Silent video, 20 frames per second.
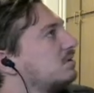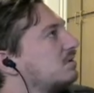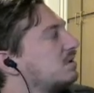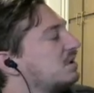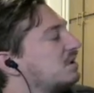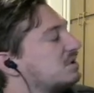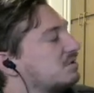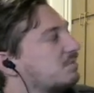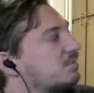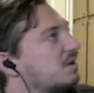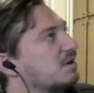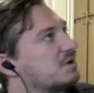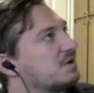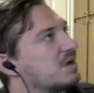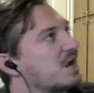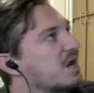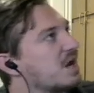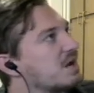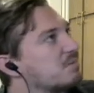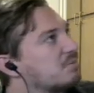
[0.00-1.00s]
It's about
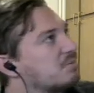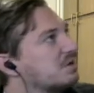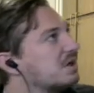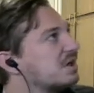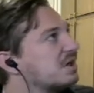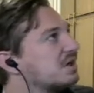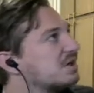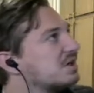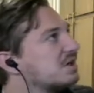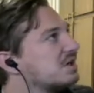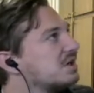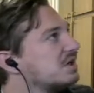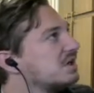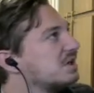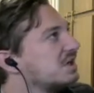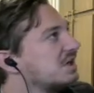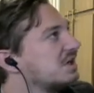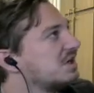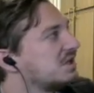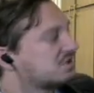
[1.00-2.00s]
yay big
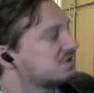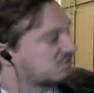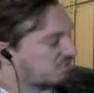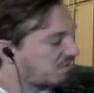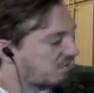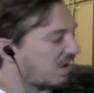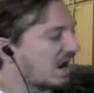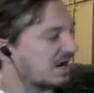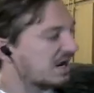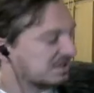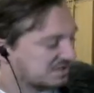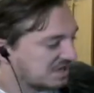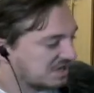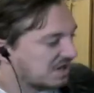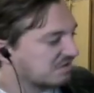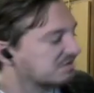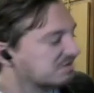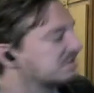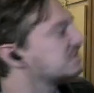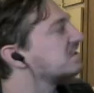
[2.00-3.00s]
it's cracked
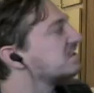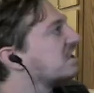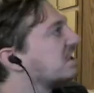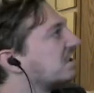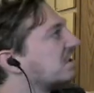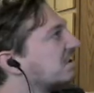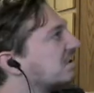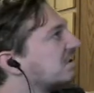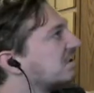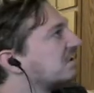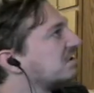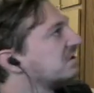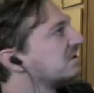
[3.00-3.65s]
down the center.